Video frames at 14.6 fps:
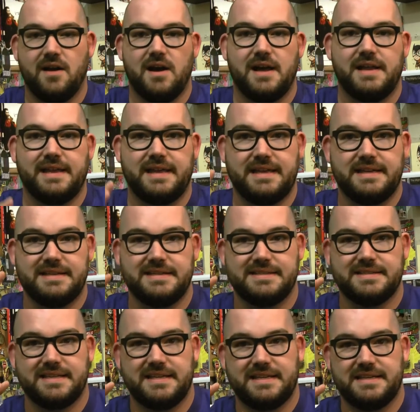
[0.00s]
on
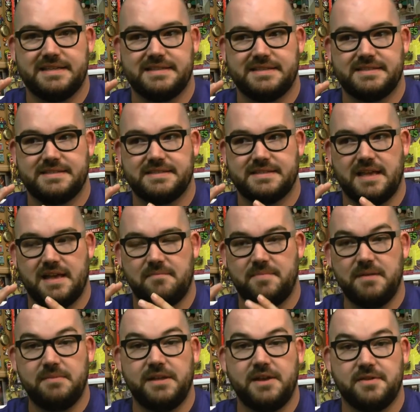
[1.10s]
is
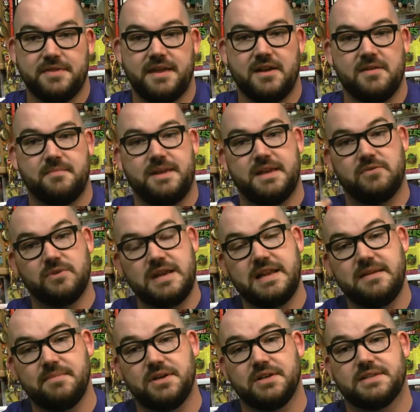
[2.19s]
bibliotherapy and
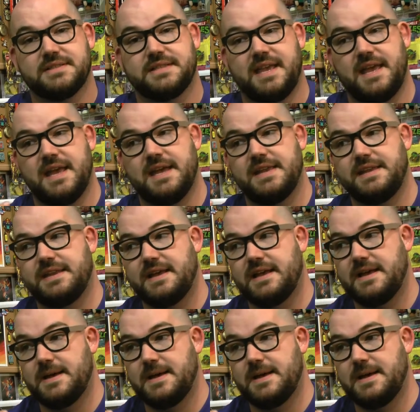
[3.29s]
reading books and